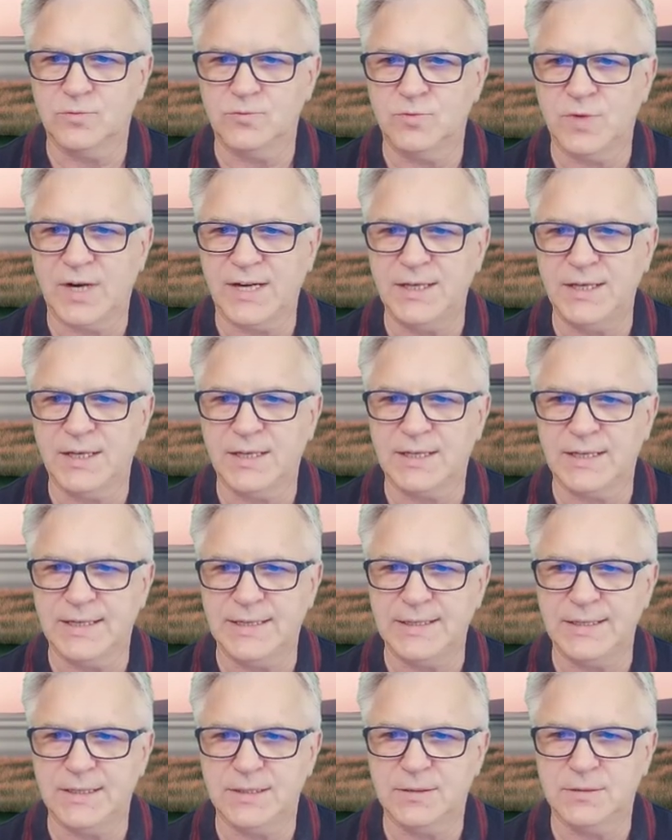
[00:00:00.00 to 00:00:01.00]
right
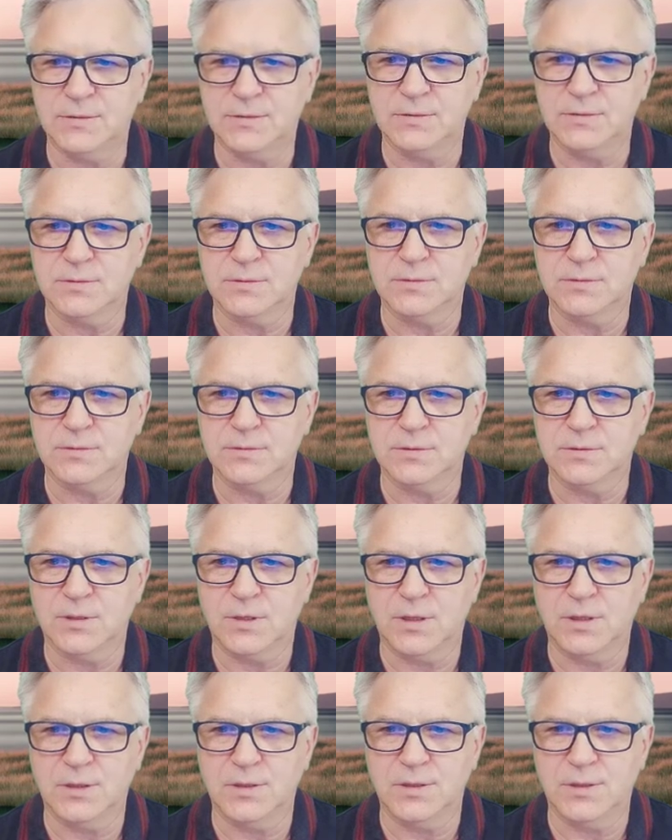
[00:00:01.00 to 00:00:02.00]
click
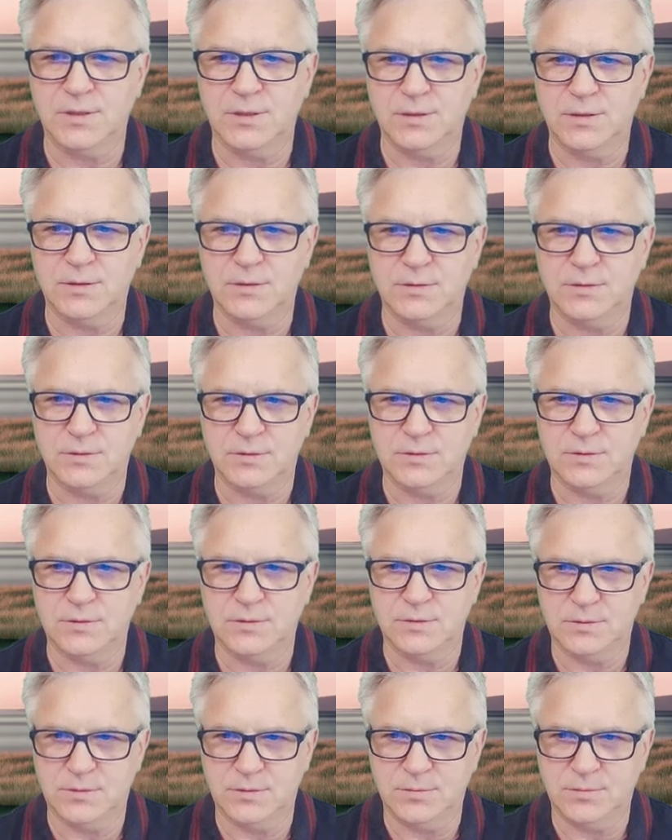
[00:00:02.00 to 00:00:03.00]
on the
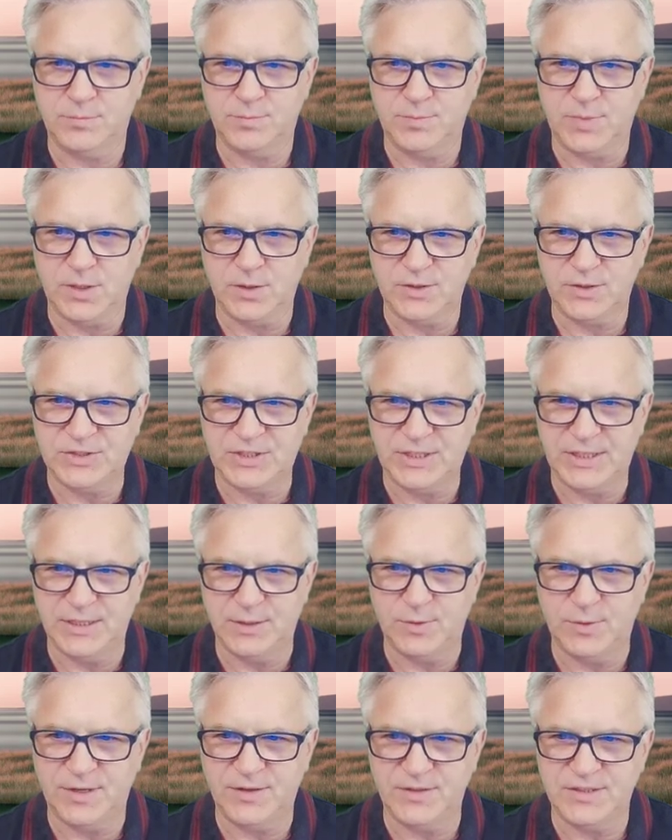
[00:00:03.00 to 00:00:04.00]
box
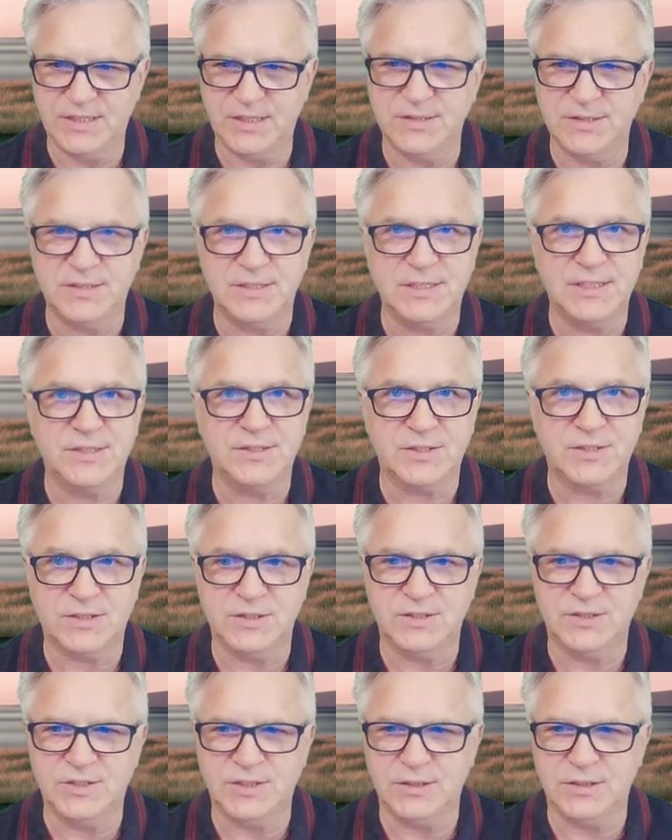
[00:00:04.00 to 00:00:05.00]
here where it says
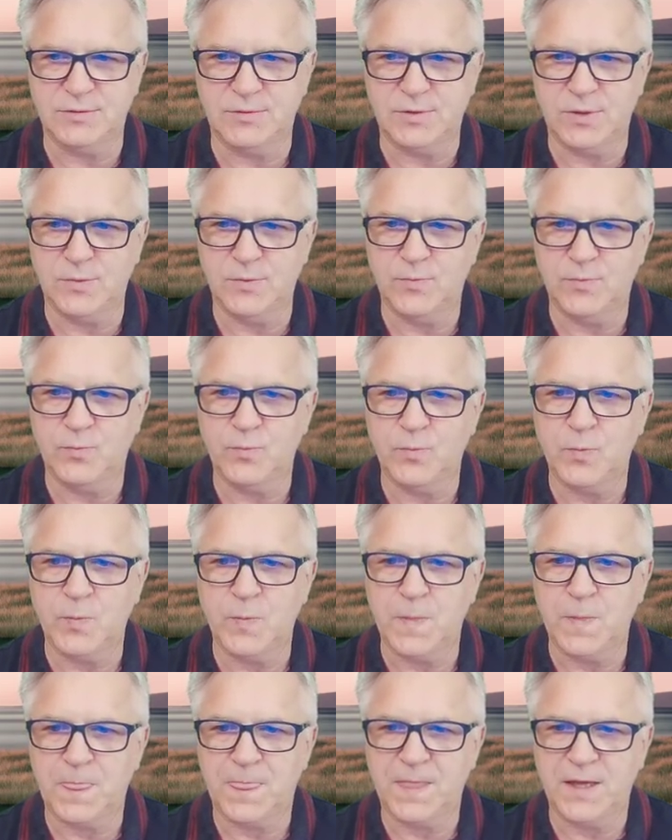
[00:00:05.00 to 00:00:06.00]
disk 0
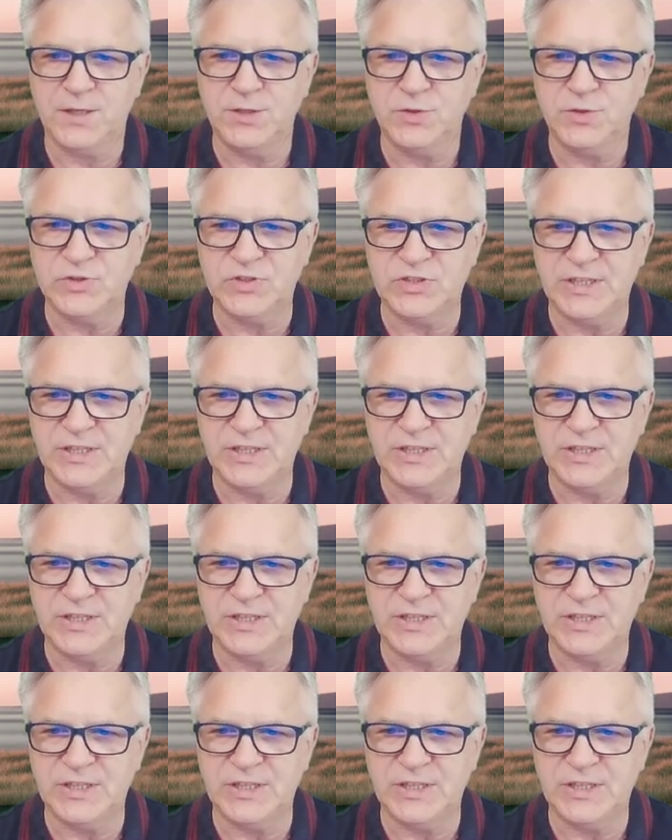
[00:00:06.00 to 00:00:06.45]
and you'll